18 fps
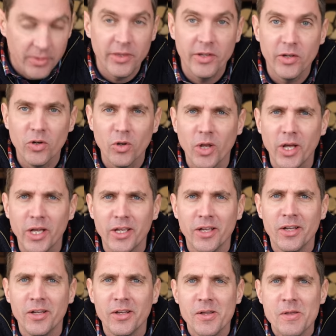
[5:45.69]
They're
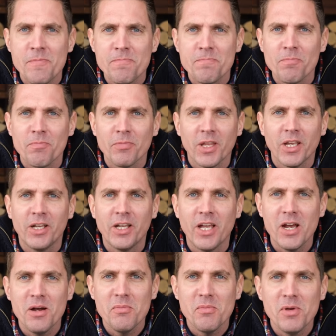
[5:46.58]
like
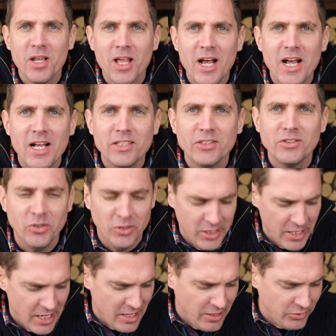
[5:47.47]
caramelized
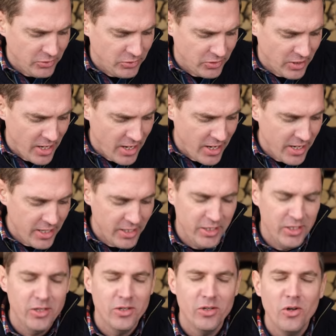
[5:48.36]
on the outside and